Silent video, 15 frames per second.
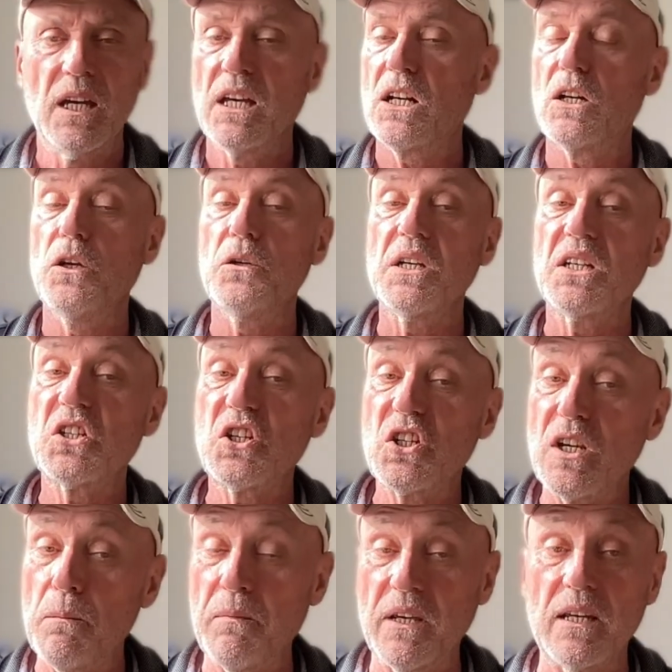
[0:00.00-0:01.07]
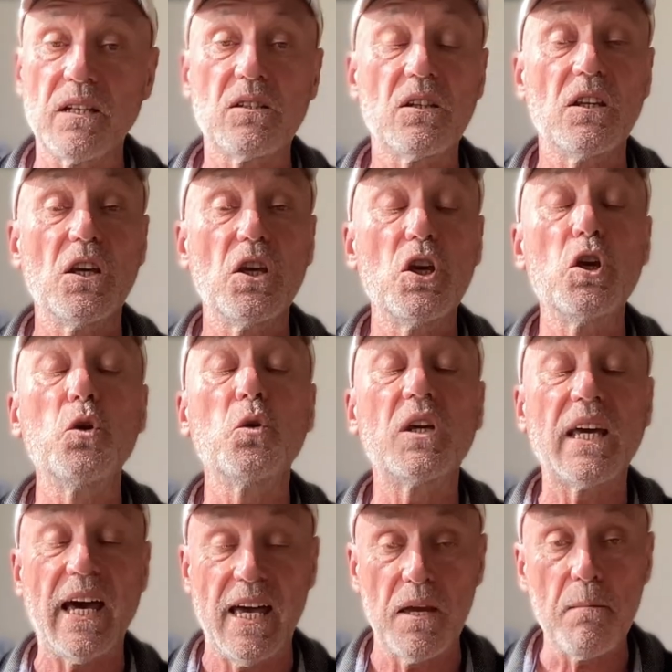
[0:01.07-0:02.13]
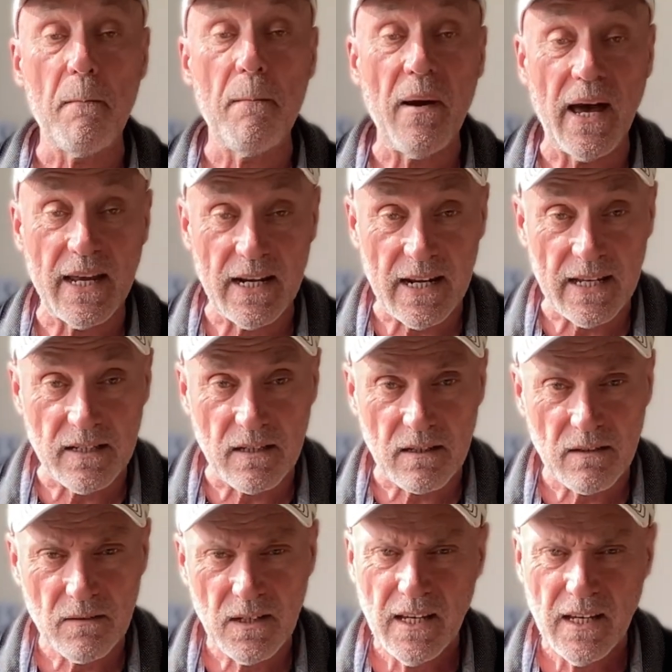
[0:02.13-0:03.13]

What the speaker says: including shipping to the UK mainland.